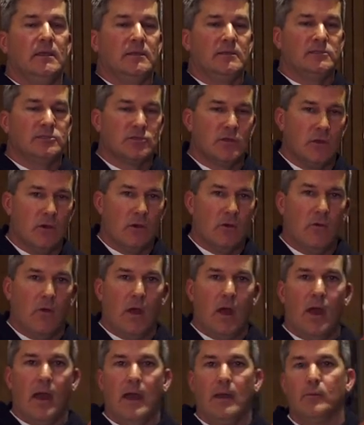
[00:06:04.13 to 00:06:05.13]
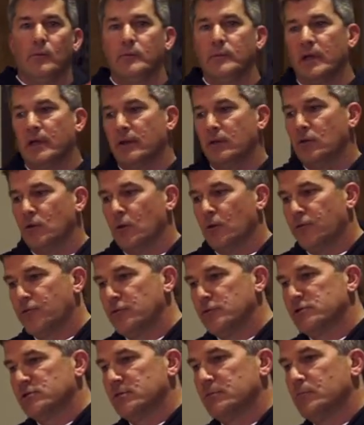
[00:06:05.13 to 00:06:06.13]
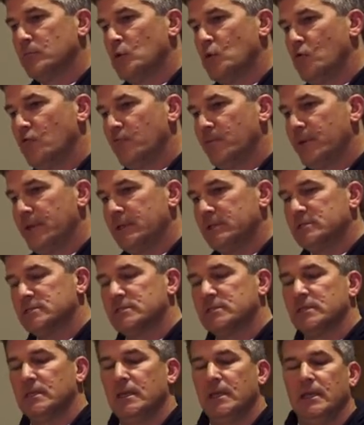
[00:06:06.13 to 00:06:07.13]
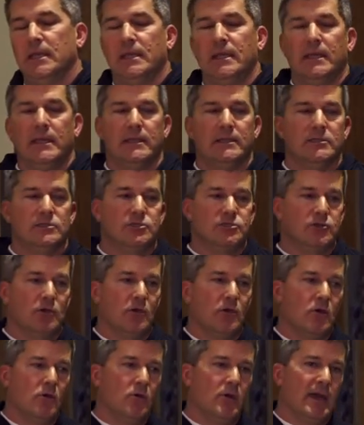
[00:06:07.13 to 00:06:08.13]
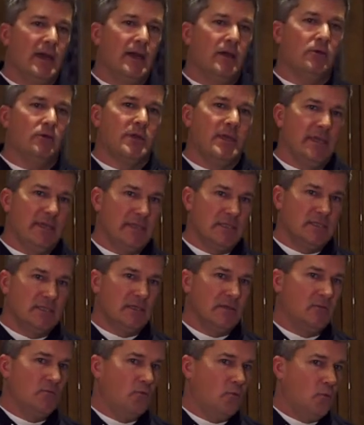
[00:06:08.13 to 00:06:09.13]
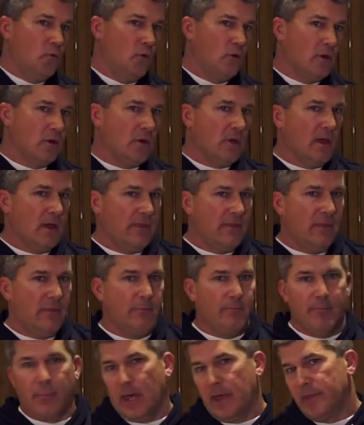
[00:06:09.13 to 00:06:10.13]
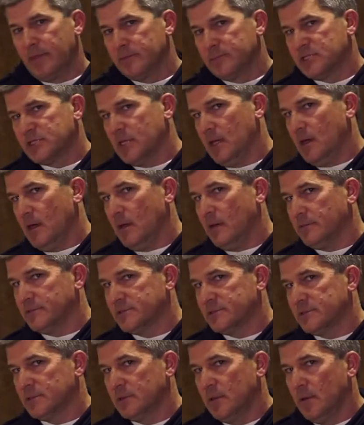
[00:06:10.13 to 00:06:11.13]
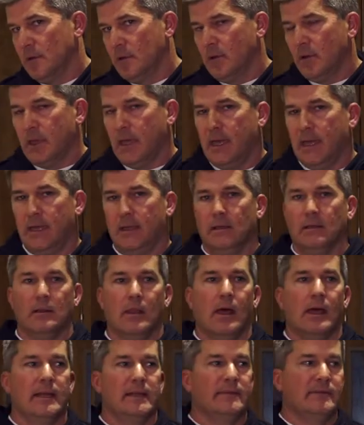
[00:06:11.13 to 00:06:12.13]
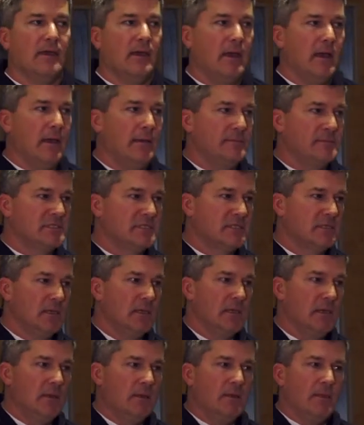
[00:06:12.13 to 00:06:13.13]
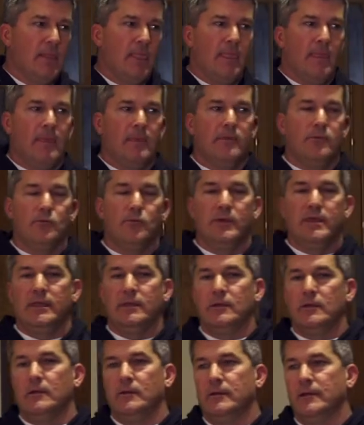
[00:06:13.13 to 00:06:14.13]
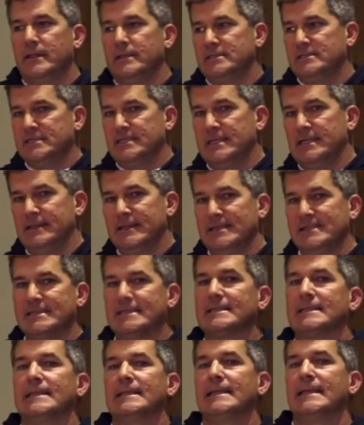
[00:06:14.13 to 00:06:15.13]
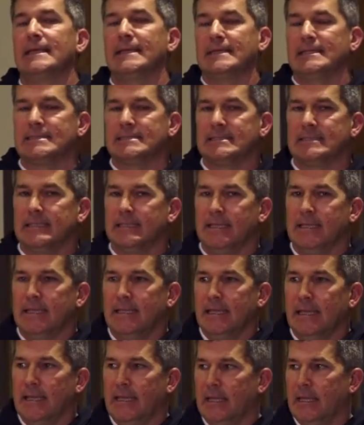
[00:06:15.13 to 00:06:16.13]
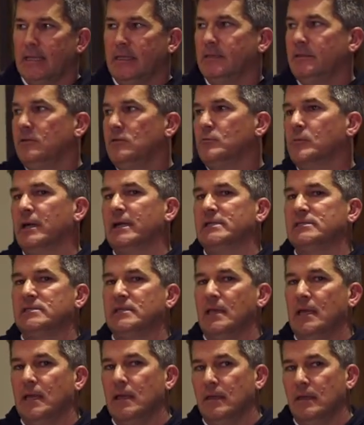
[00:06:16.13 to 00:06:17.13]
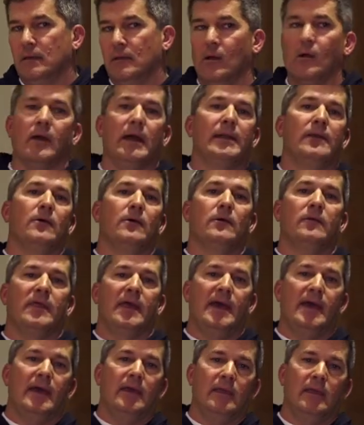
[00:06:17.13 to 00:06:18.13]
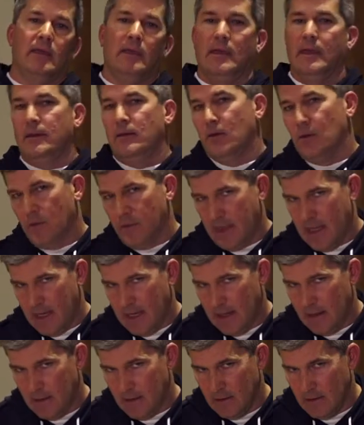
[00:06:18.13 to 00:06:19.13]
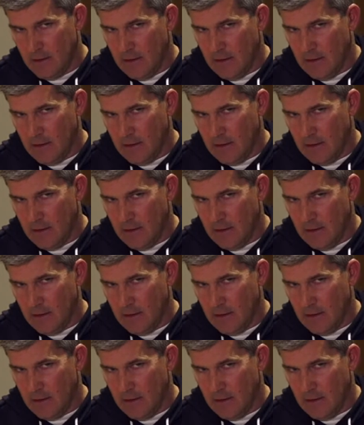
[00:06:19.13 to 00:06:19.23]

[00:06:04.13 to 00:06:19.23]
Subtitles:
So I'm going to go through some movements and show how kids can work on by themselves. Okay, a lot of times you hear and see these clinics and you might say, oh, I know that.